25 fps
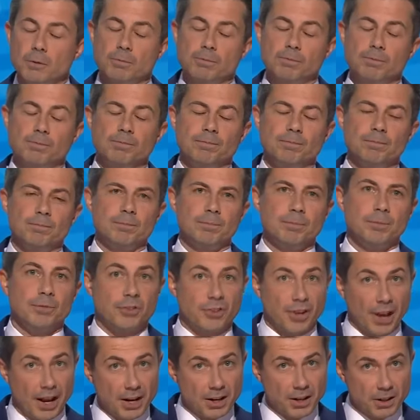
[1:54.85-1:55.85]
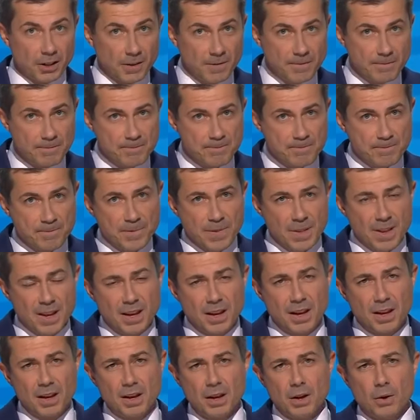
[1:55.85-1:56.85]
You know, Senator,
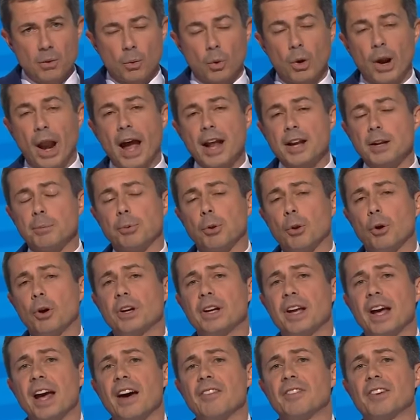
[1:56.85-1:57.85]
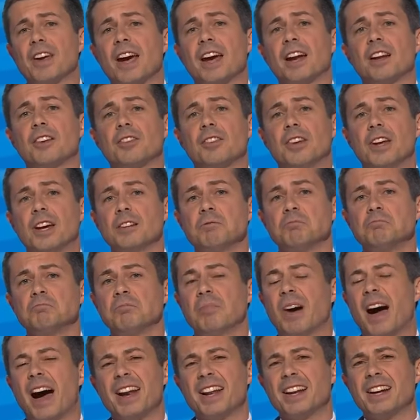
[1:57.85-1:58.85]
when I deployed to
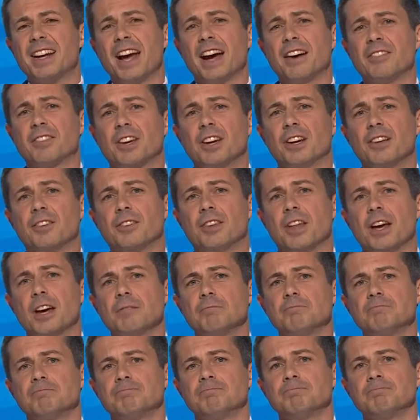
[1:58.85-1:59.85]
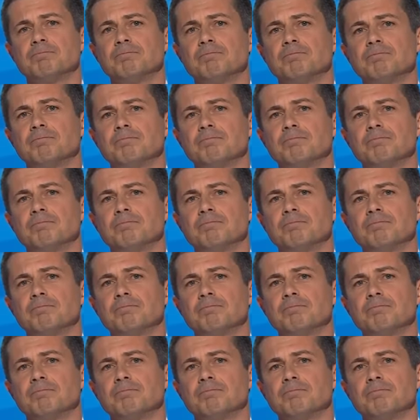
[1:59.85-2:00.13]
Afghanistan, I didn't have kids then.